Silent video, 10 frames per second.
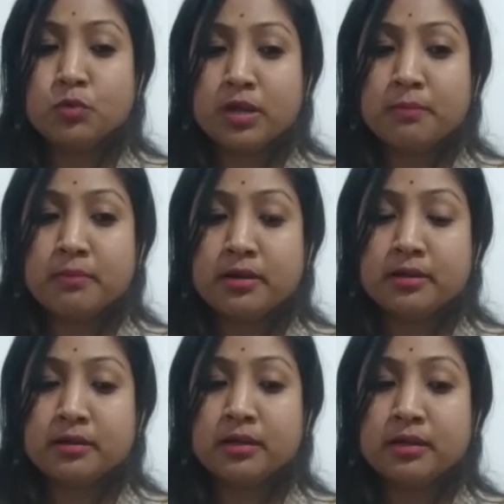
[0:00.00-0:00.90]
Where am I?
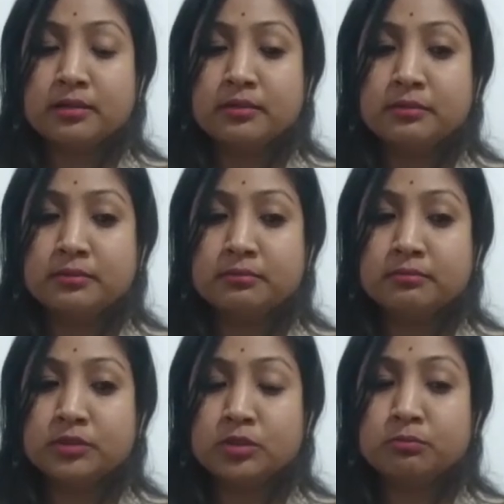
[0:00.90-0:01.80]
Are
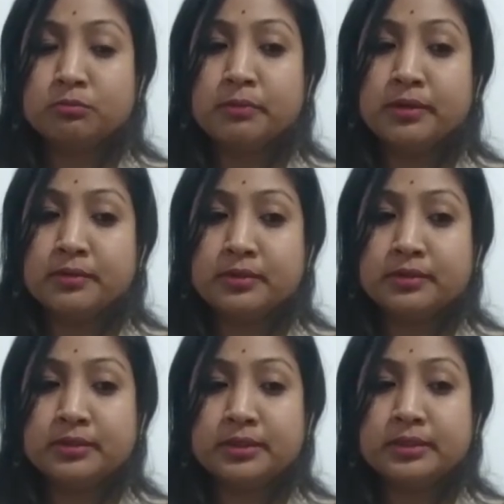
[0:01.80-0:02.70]
some very
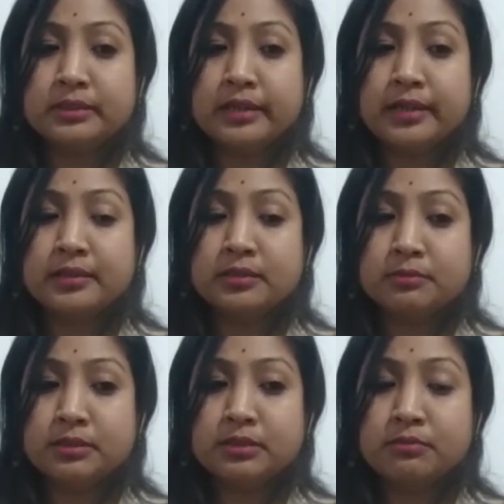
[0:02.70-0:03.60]
interesting
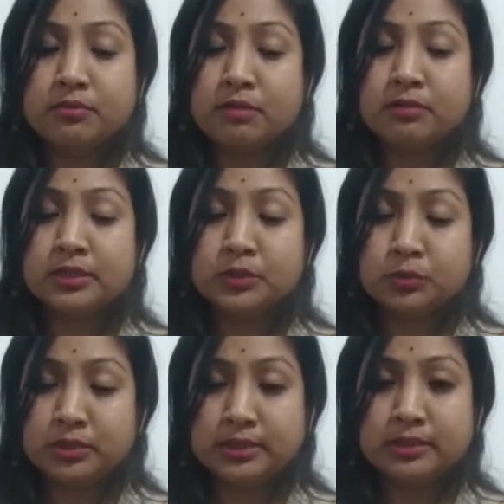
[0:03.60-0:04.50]
activity for our
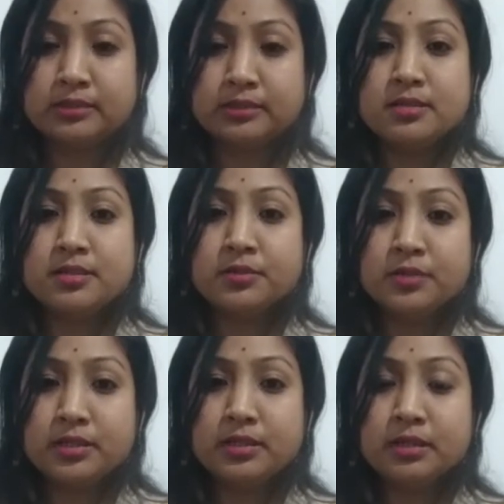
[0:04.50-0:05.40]
students. Then
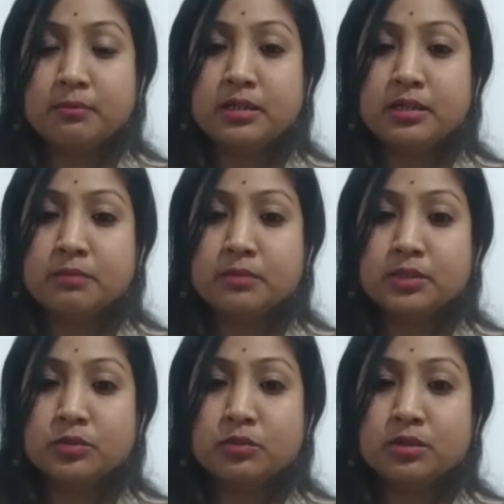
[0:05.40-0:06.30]
grid game. Grid game
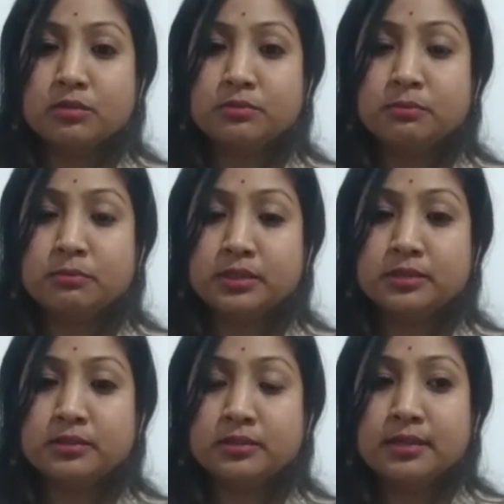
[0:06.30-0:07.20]
is one of the
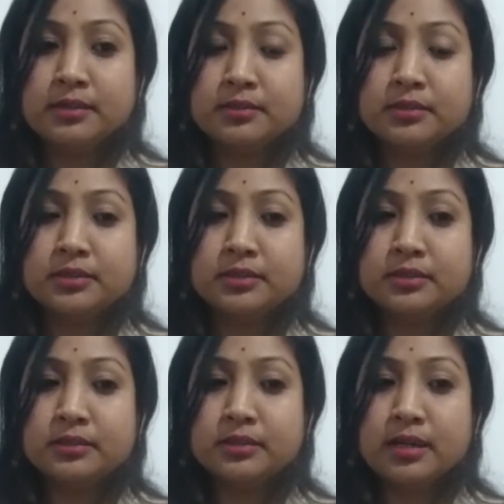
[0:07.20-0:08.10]
best
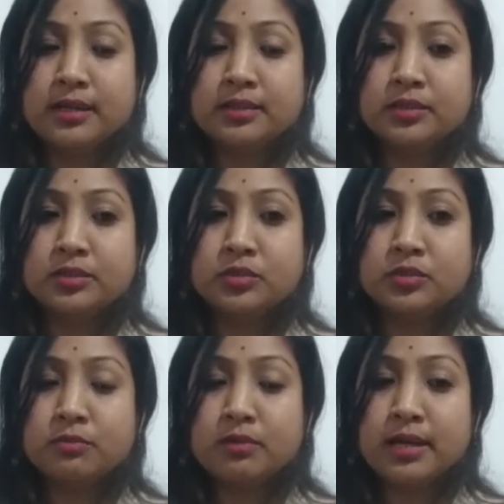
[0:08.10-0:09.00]
interesting and
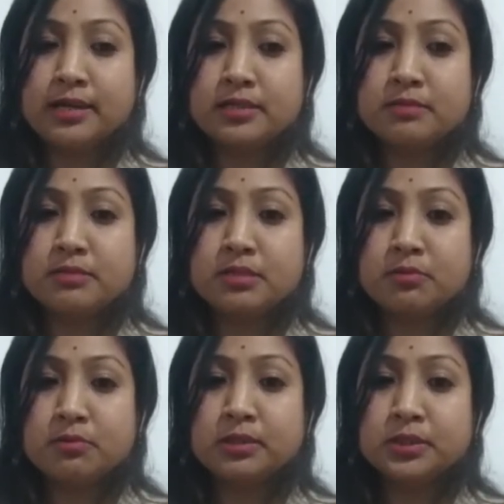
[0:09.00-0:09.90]
joyful activity
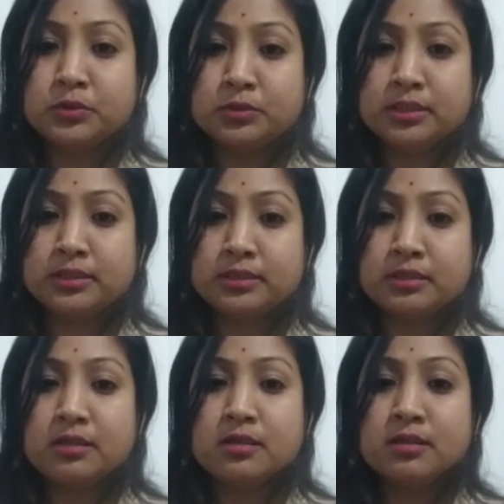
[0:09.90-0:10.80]
for our students
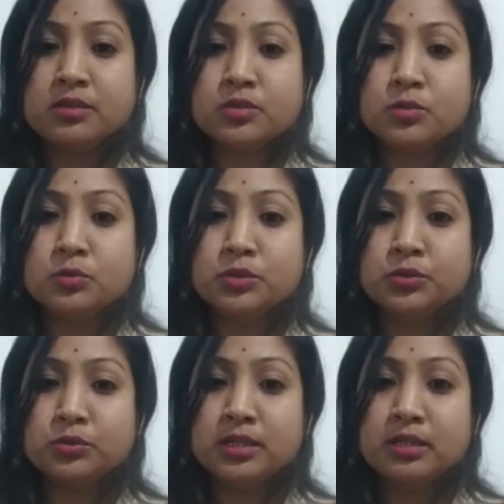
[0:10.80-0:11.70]
through which
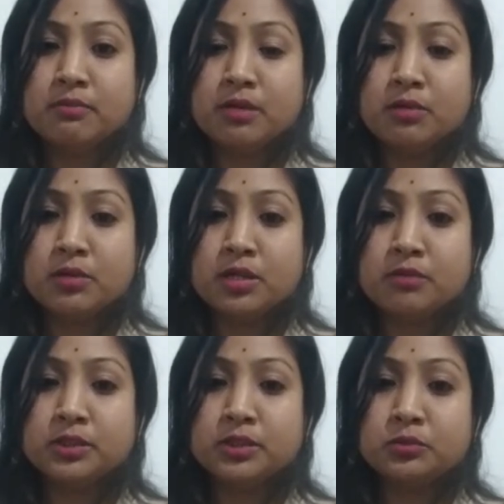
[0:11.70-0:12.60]
we can
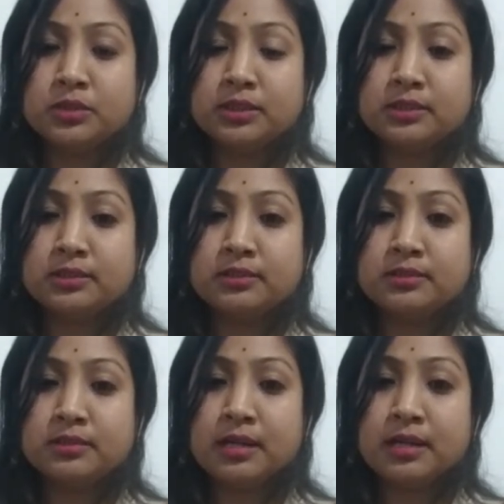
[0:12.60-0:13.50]
evaluate our
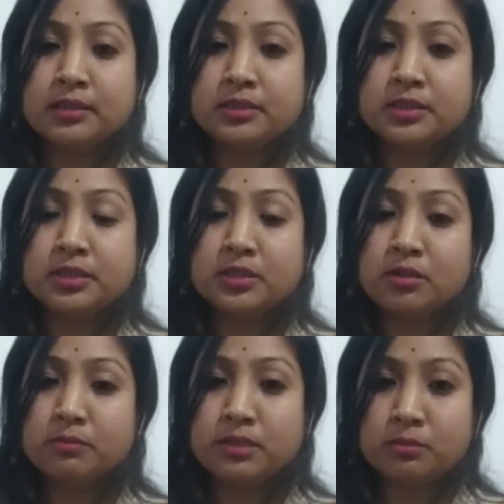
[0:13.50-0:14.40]
students understanding of the